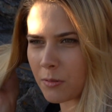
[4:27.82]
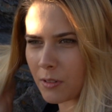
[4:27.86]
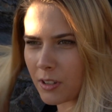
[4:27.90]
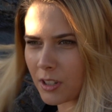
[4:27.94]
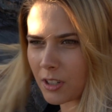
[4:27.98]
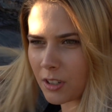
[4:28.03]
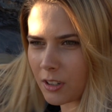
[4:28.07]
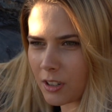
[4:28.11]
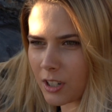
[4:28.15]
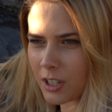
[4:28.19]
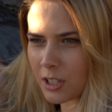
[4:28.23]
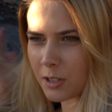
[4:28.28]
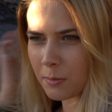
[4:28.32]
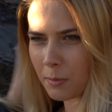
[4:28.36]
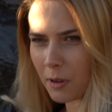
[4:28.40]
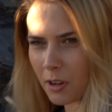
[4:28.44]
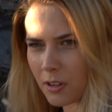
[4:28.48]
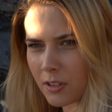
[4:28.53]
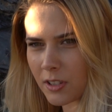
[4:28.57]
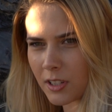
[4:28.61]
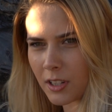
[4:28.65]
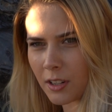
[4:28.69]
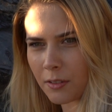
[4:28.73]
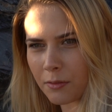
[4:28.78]
when you're
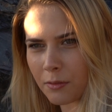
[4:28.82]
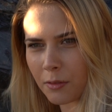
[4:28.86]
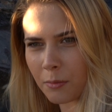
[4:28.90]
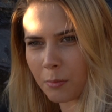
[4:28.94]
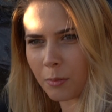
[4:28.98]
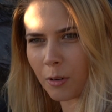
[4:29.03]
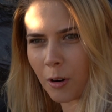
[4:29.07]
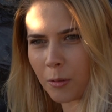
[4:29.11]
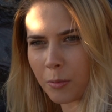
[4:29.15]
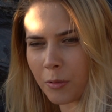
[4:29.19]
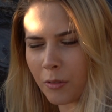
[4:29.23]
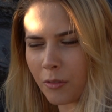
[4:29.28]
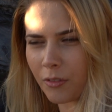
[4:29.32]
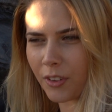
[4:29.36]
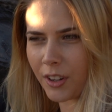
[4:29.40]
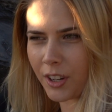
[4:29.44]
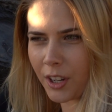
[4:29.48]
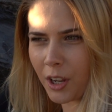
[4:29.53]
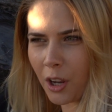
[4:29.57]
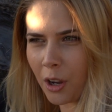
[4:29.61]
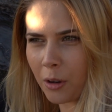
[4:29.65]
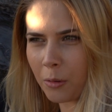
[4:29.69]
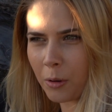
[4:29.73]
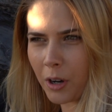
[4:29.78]
exposing it for proper
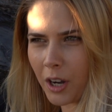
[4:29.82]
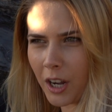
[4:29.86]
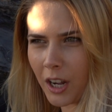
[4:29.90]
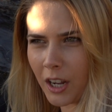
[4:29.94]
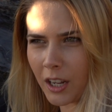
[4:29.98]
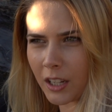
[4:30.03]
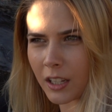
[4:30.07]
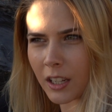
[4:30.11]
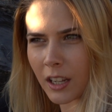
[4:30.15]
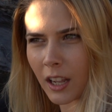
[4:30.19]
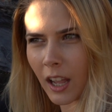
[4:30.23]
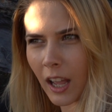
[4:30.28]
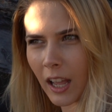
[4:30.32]
video work,